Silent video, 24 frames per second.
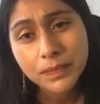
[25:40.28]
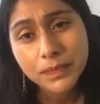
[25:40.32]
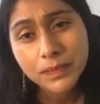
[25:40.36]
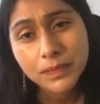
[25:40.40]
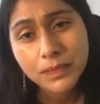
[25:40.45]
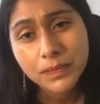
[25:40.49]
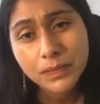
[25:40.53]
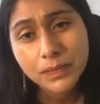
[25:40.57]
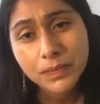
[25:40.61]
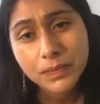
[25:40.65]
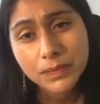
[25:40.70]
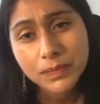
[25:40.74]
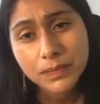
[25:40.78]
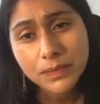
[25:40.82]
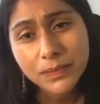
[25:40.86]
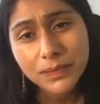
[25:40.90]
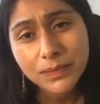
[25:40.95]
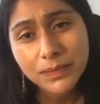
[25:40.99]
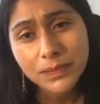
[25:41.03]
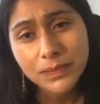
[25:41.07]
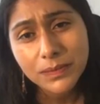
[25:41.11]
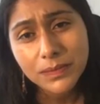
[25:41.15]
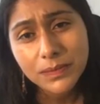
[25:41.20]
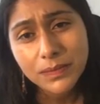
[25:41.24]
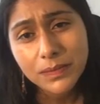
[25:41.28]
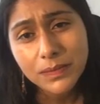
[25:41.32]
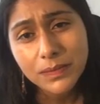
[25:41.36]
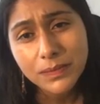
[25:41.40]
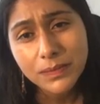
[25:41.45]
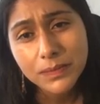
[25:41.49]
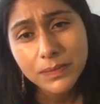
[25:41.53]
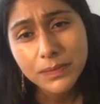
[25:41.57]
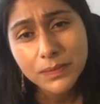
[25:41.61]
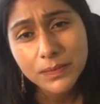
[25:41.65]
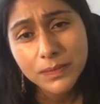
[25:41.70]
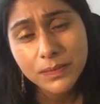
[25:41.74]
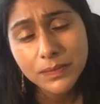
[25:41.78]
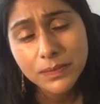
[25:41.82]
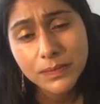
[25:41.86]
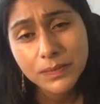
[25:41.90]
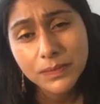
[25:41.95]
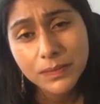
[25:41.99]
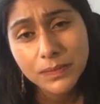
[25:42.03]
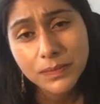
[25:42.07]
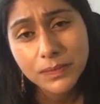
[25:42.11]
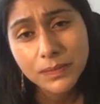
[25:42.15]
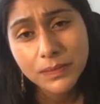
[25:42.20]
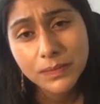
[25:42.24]

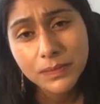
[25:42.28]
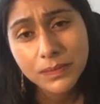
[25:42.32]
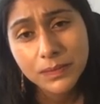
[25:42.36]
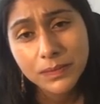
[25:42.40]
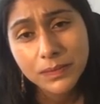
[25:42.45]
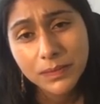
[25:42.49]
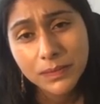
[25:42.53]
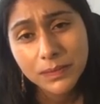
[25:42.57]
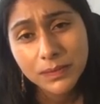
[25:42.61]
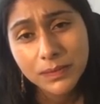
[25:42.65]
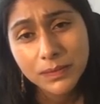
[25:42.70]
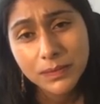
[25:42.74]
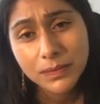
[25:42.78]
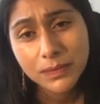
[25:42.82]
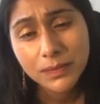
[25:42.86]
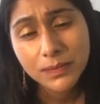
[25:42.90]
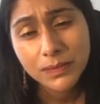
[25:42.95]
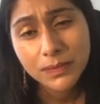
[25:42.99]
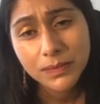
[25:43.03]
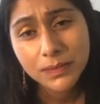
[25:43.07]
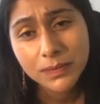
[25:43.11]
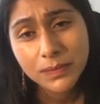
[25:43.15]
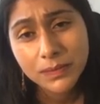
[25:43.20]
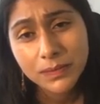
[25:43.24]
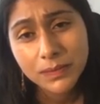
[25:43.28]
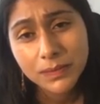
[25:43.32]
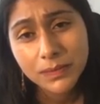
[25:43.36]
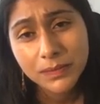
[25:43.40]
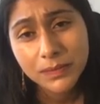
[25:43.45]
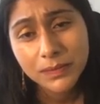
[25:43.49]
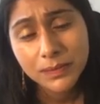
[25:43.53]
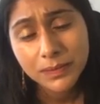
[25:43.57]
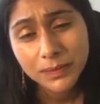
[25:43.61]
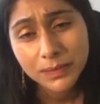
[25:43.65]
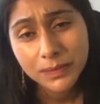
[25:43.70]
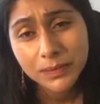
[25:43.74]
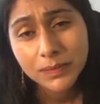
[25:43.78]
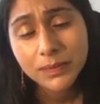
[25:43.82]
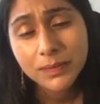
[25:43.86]
(silent)